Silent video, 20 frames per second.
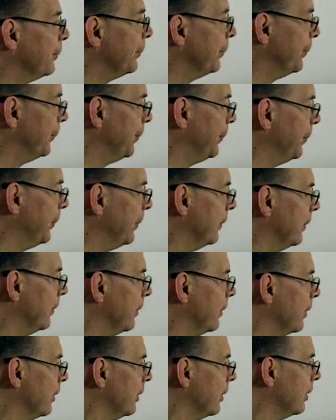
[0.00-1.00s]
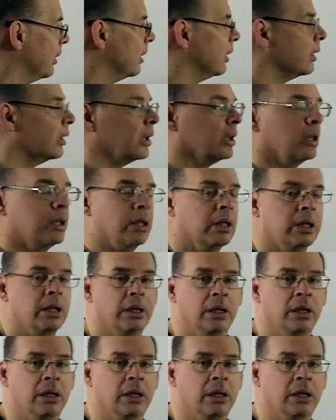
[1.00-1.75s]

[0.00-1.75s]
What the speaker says: Nothing is said.